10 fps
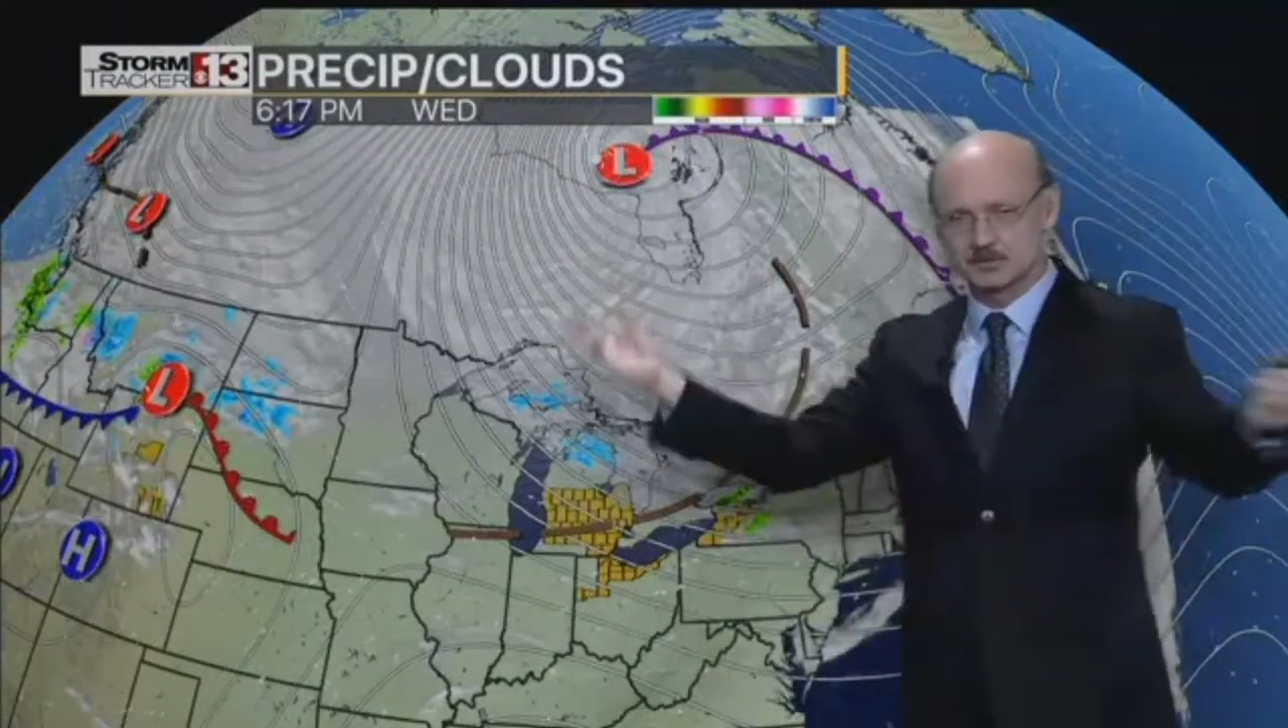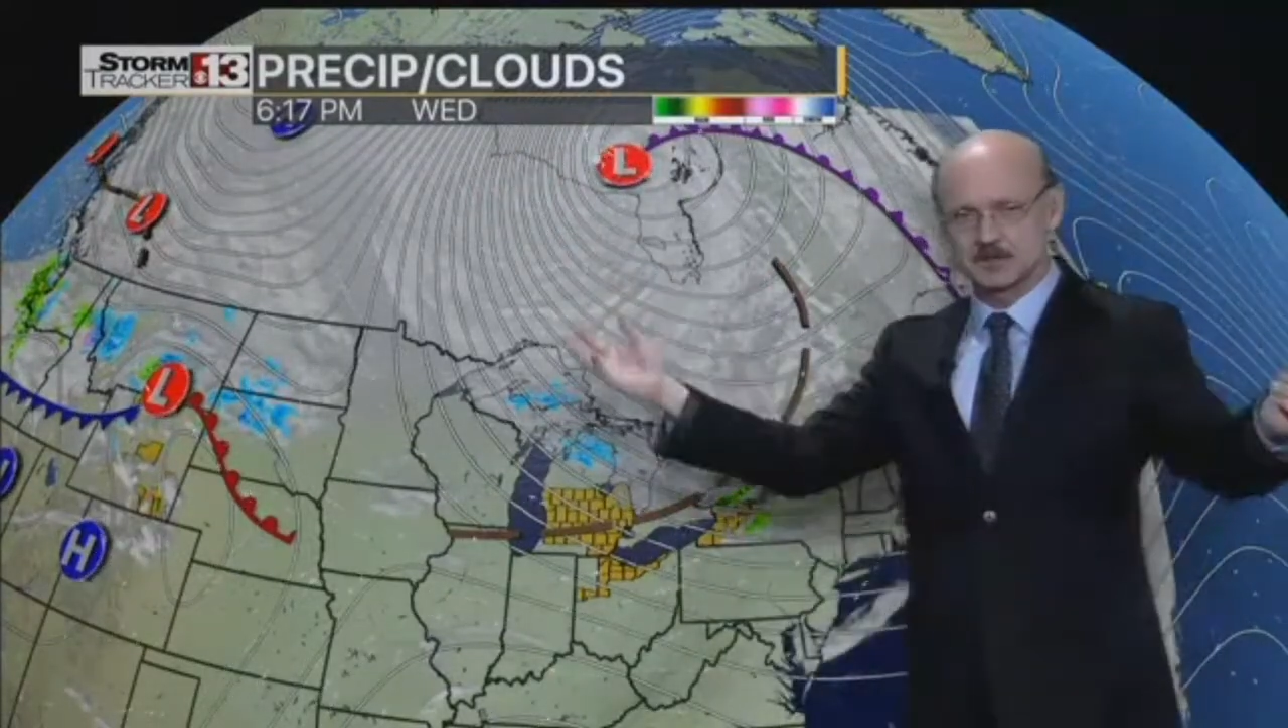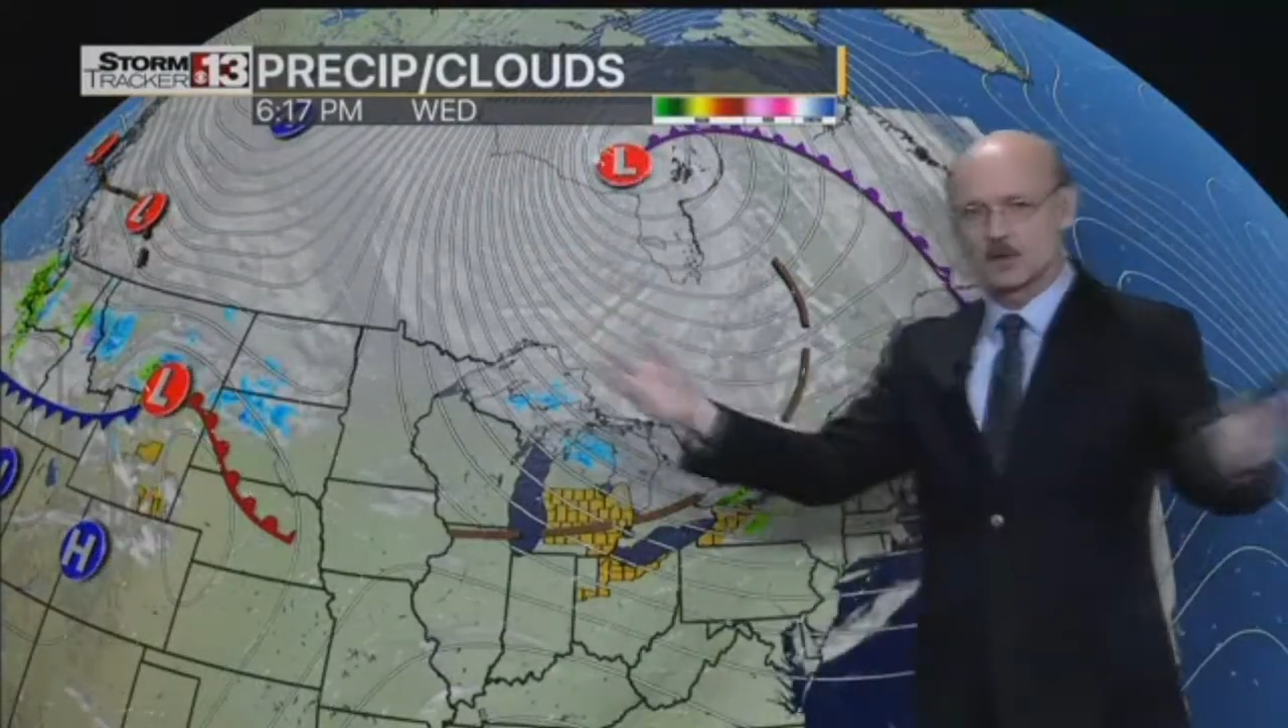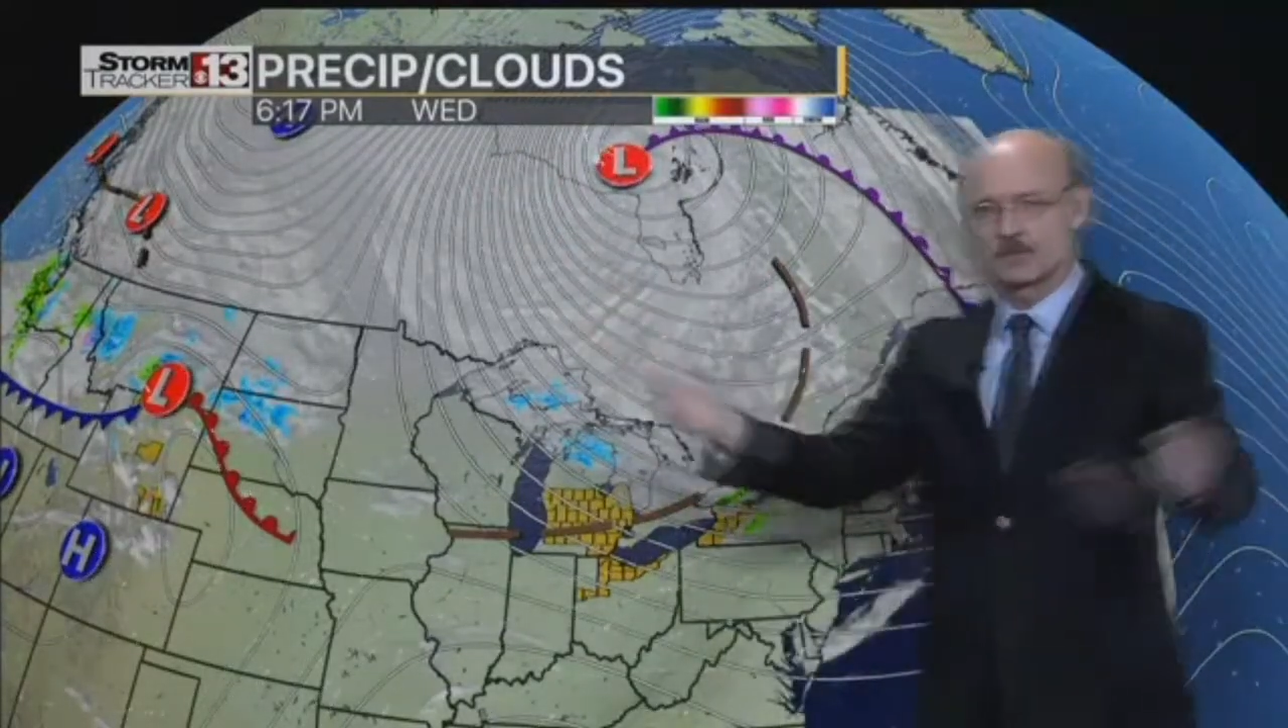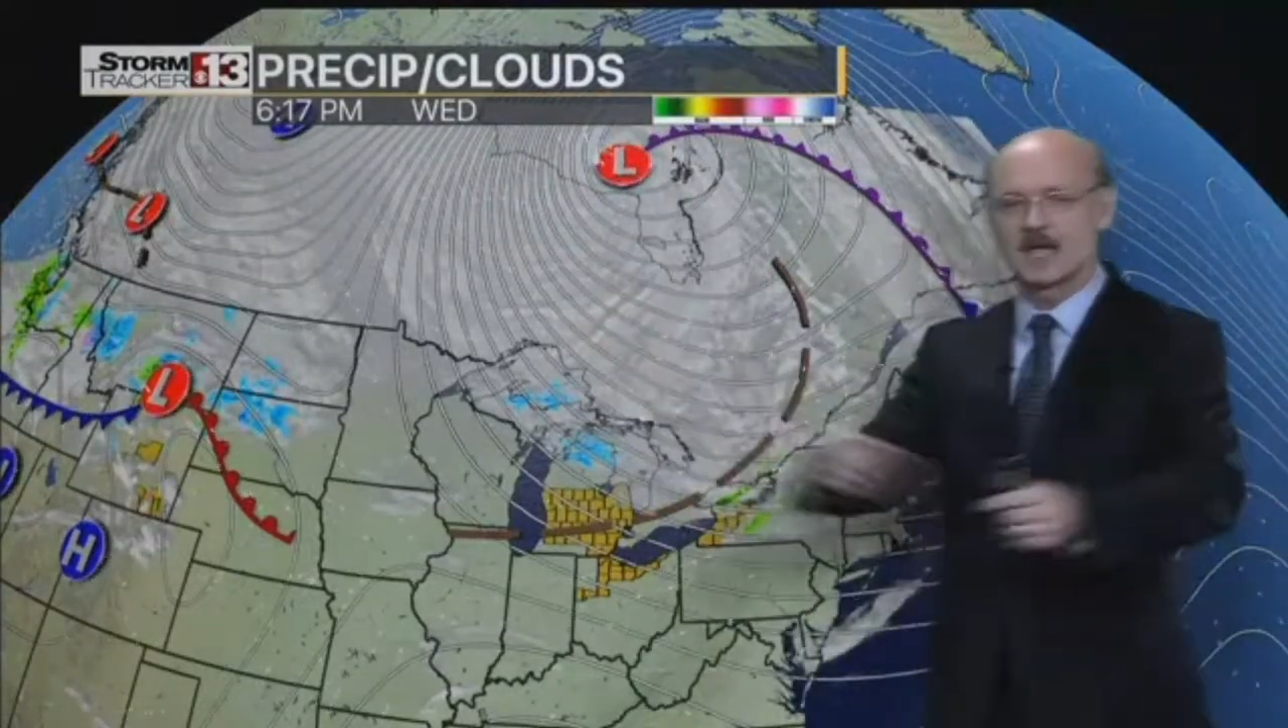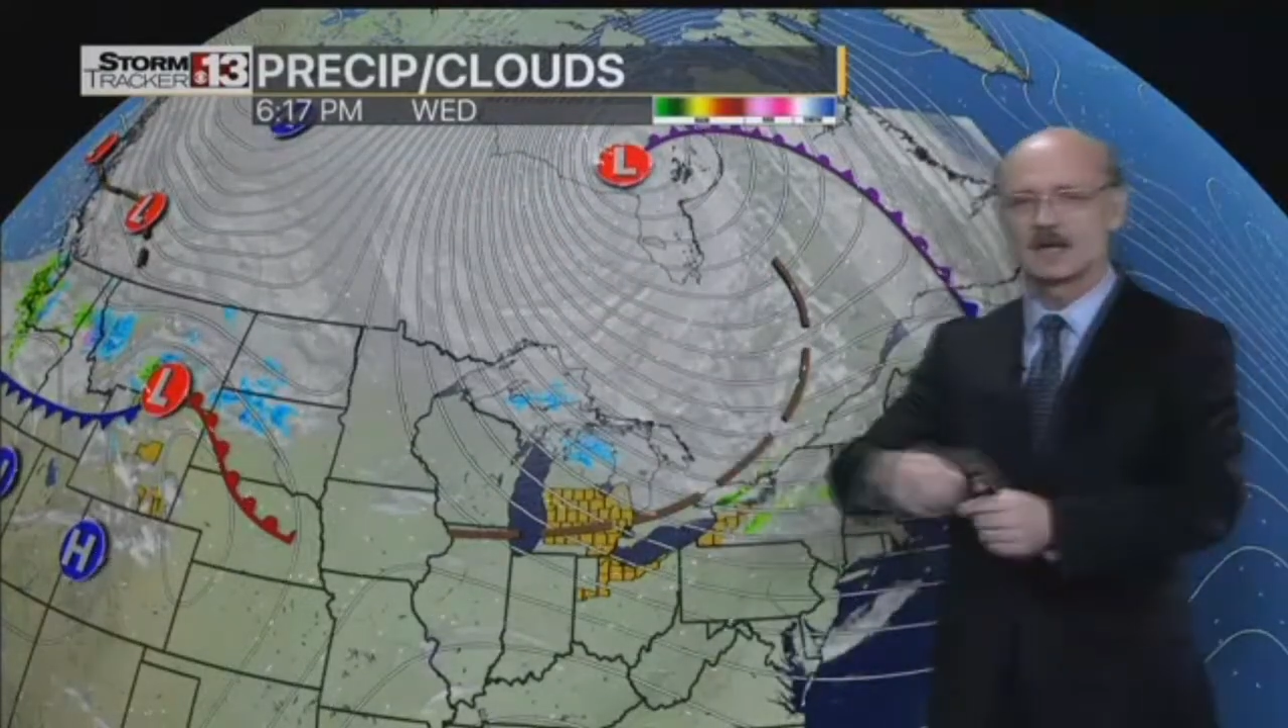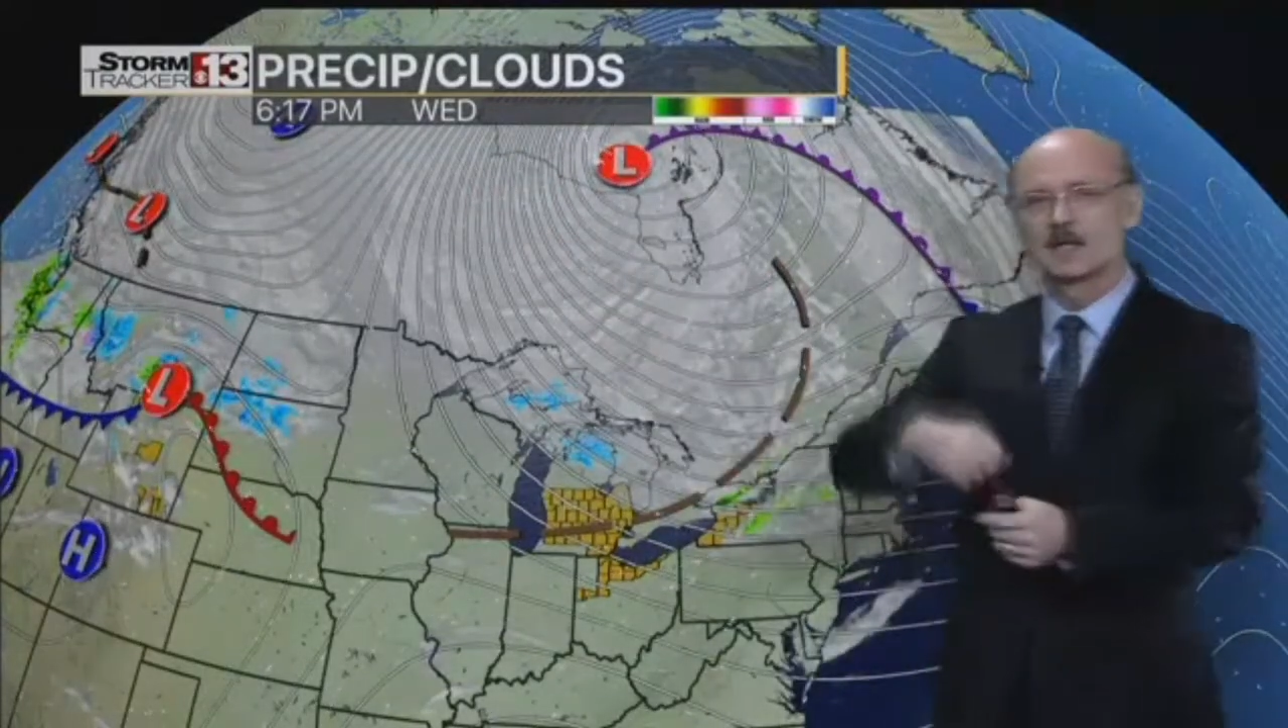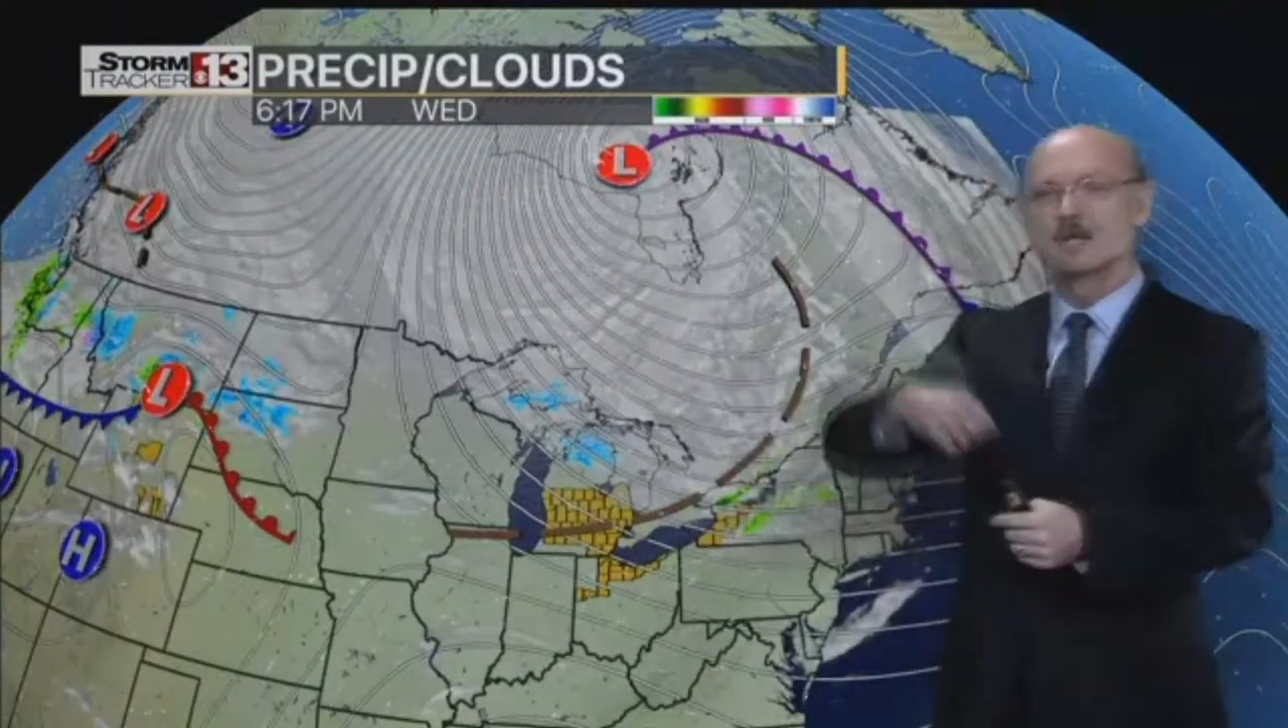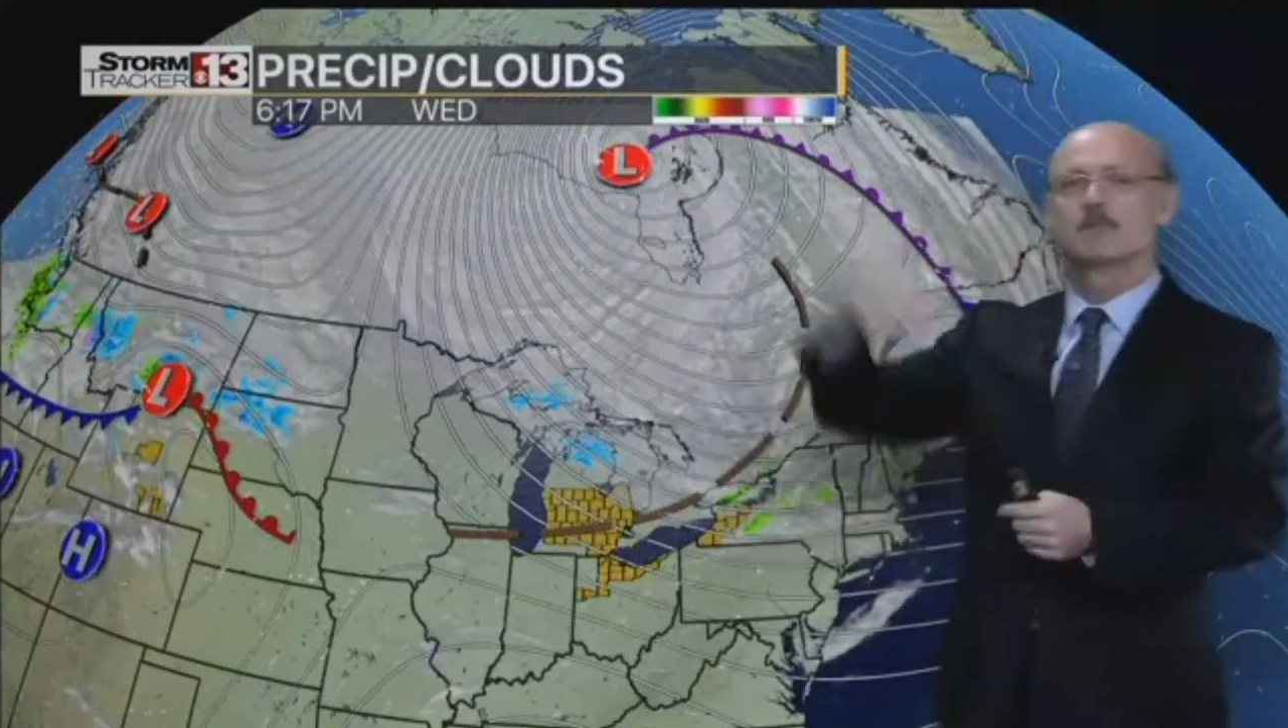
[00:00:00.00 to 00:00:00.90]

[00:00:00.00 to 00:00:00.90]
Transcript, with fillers: when you open that,